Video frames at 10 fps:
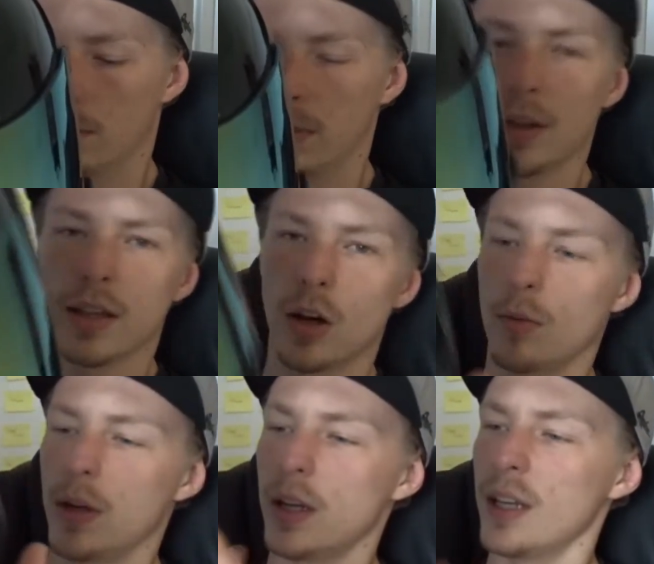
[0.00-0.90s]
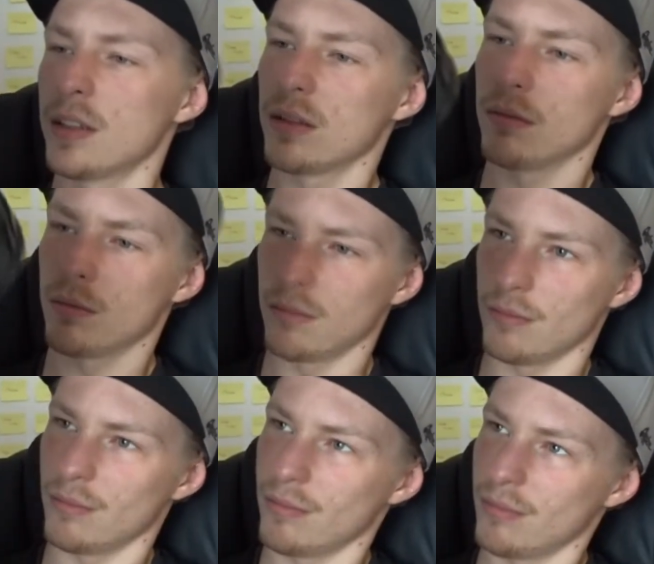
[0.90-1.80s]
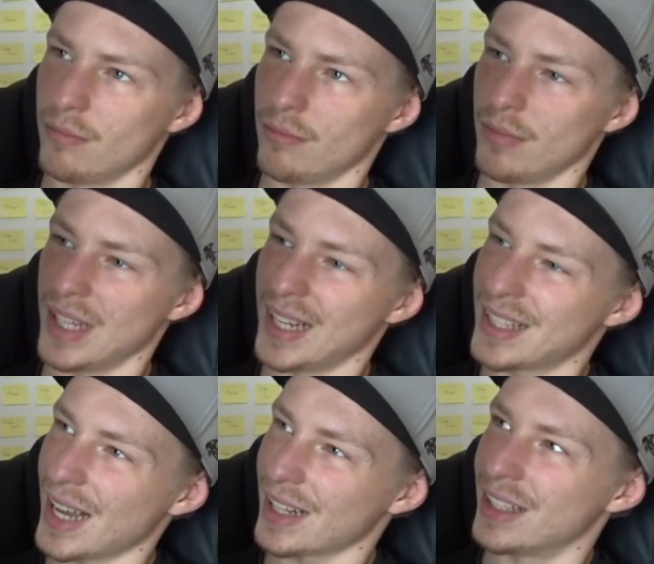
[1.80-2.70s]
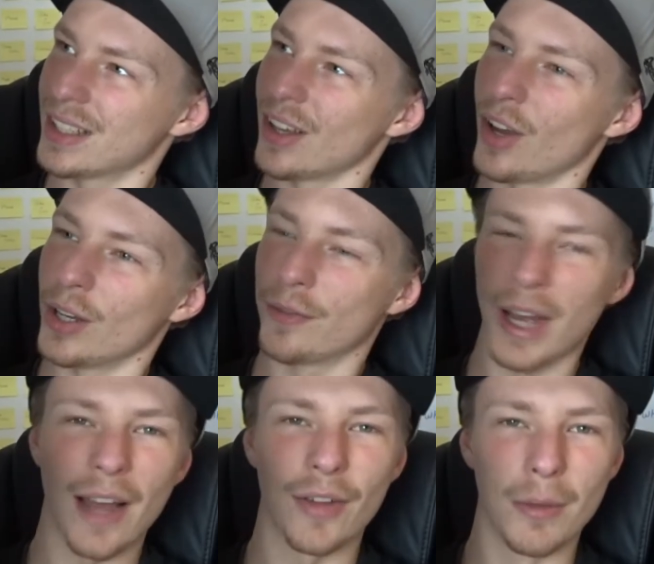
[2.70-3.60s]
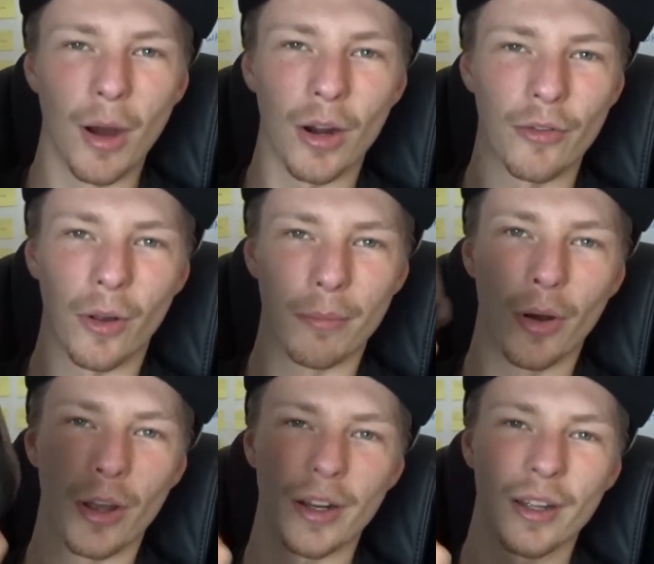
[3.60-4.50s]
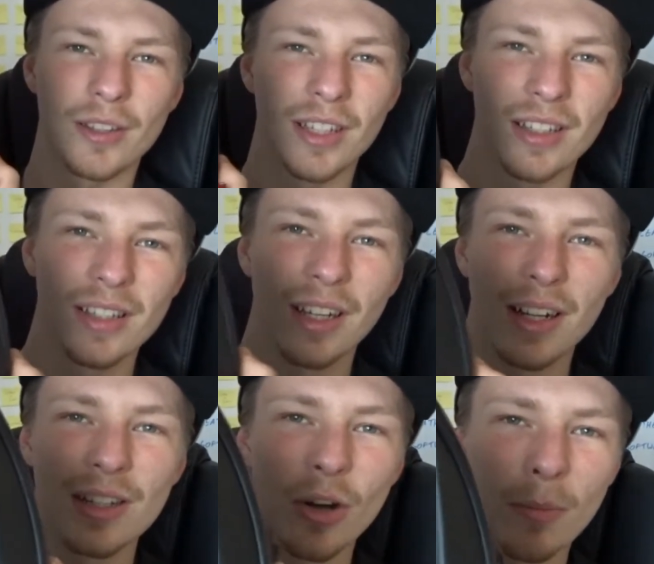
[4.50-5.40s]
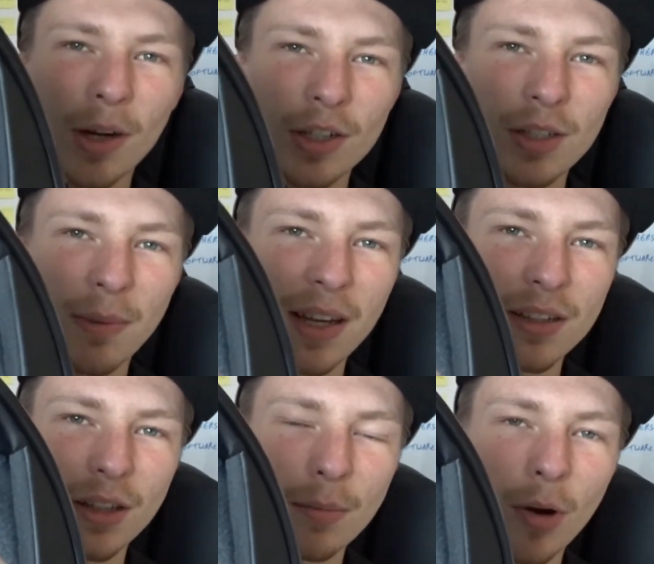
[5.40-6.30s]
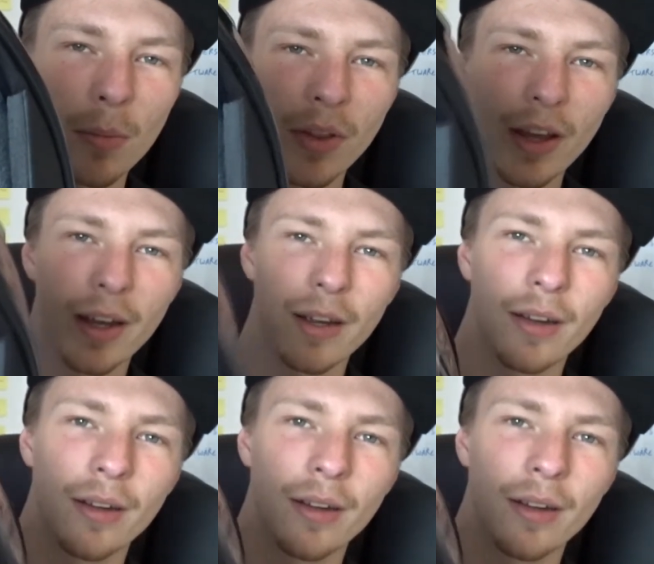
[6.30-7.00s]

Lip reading: This helmet isn't exactly designed for having a microphone put in it. As you can see, there's not much space at the bottom of there.